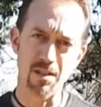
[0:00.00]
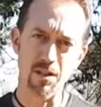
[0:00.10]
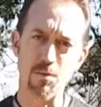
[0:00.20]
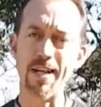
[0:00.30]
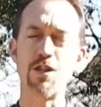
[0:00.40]

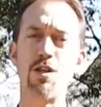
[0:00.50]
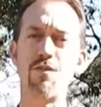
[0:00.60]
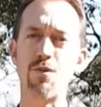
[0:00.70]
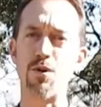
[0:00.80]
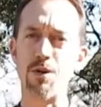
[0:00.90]
little
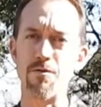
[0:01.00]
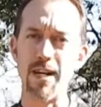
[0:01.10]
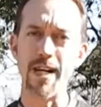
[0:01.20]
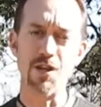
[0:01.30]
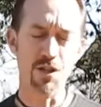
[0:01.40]
makeshift throwing
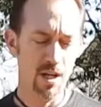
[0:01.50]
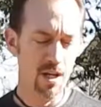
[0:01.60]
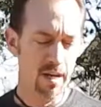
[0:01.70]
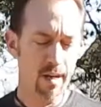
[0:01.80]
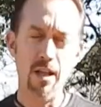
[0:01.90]
range.
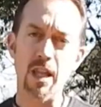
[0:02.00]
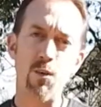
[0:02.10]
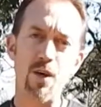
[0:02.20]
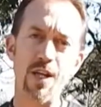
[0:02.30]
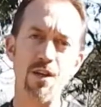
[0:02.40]

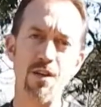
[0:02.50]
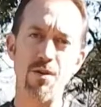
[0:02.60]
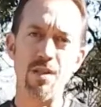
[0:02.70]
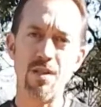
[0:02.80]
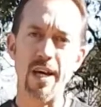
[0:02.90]
That way you can
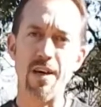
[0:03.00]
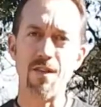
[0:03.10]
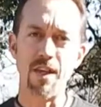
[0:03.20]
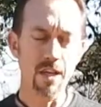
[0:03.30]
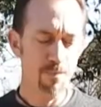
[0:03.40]
do it
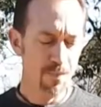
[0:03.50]
safely.